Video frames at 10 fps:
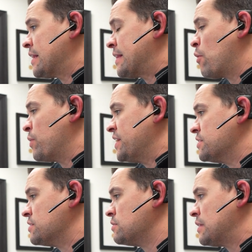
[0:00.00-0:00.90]
that
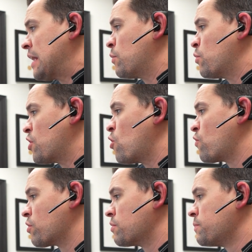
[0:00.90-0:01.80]
we went
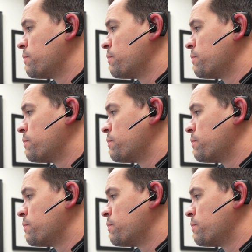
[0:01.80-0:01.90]
over.